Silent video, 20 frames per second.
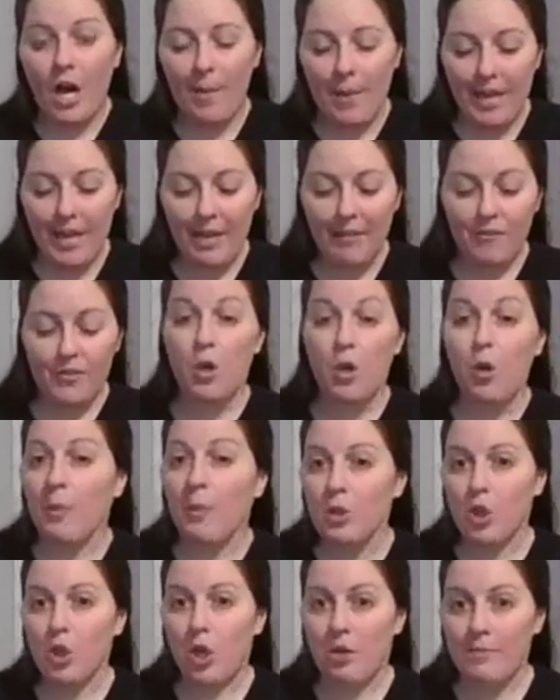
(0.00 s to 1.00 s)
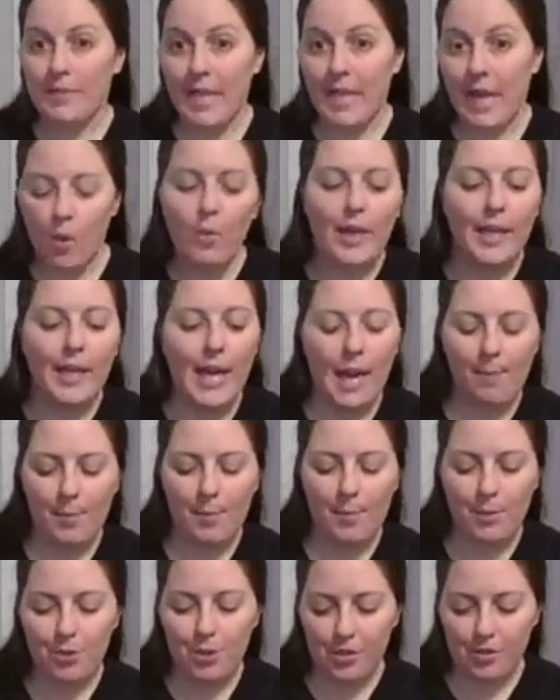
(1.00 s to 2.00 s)
If too much comes out, it
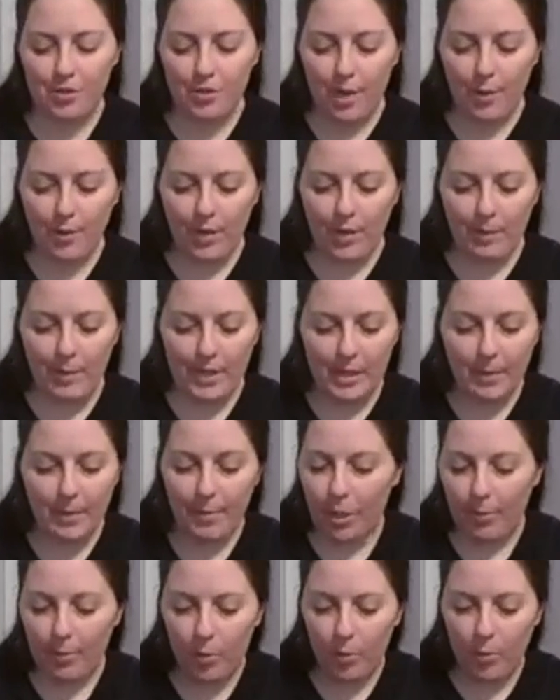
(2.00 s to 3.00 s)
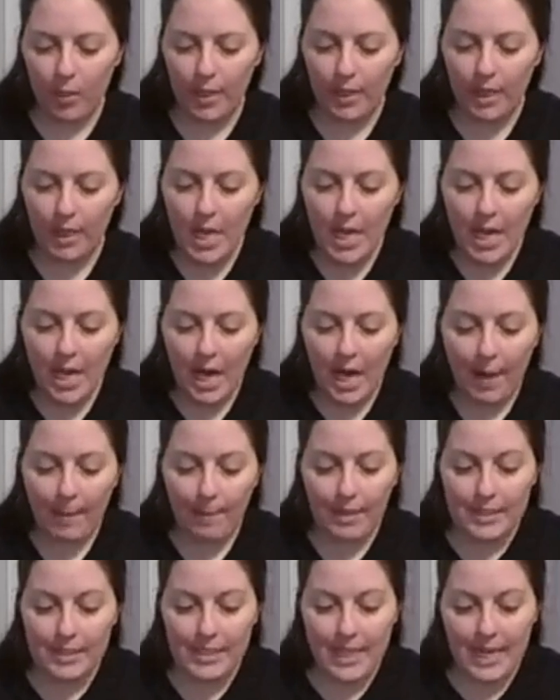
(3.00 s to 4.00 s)
happened yesterday when I made the purple one, I'm going
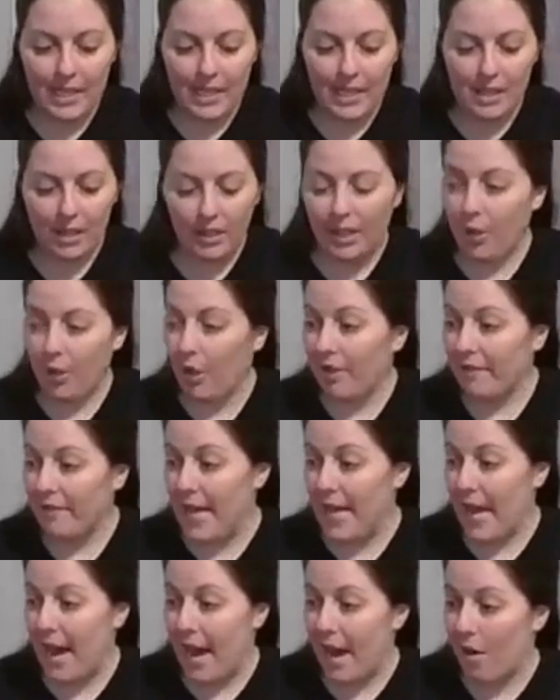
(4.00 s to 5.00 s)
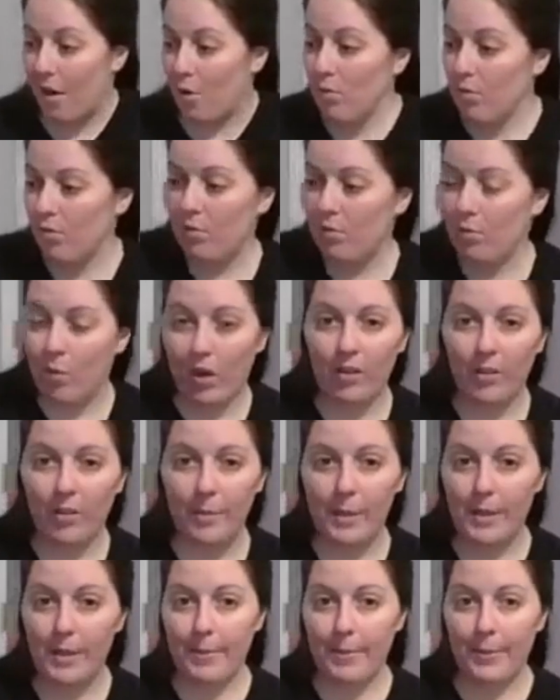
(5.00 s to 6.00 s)
to take the lid off now while I'm
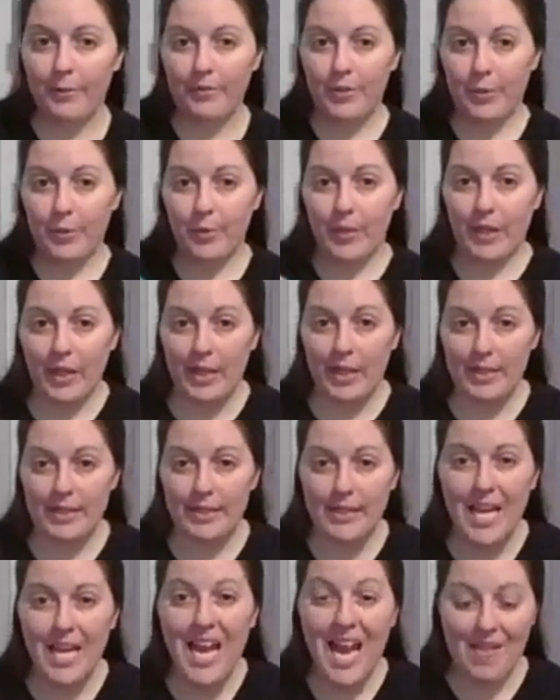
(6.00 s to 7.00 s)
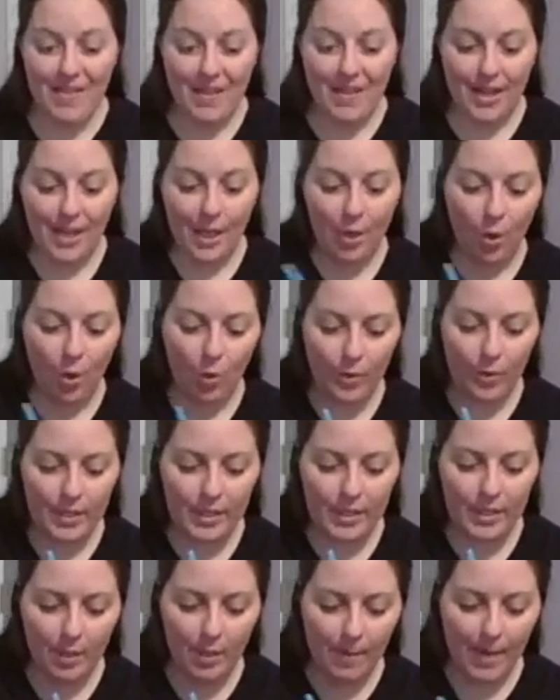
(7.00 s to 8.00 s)
in the middle of doing this, and then I can always
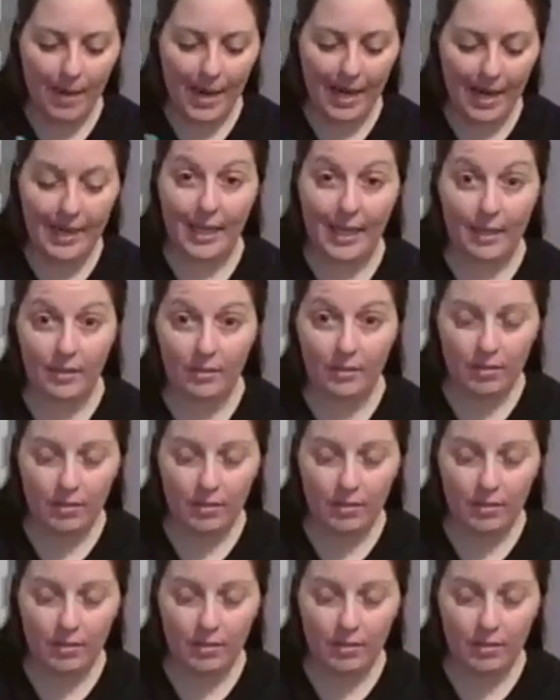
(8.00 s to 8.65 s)
put it back in.